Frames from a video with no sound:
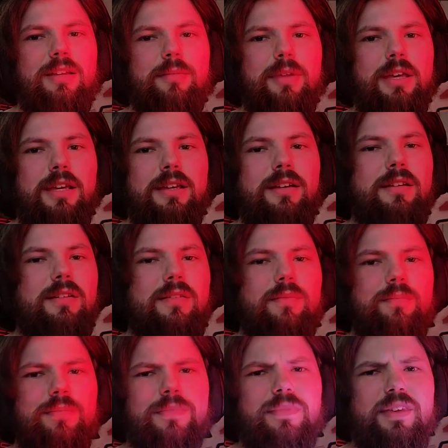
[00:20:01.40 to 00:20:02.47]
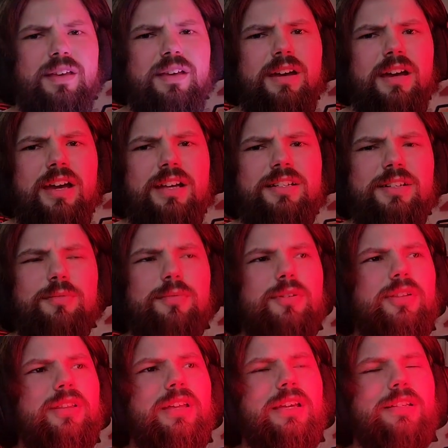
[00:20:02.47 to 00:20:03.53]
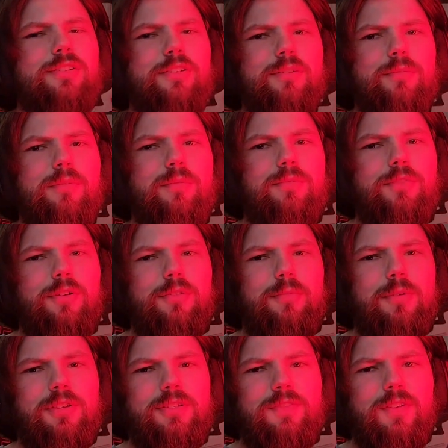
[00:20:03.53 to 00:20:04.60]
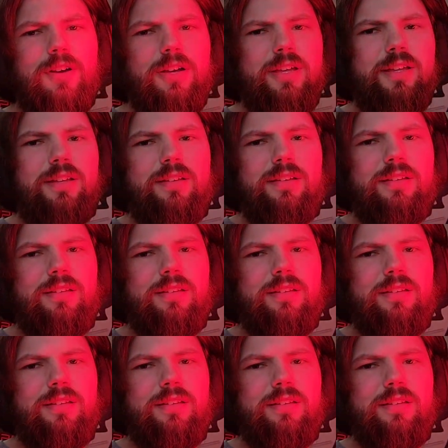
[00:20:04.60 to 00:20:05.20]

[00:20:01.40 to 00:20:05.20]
and I'm like, I actually really like Darth Maul's font.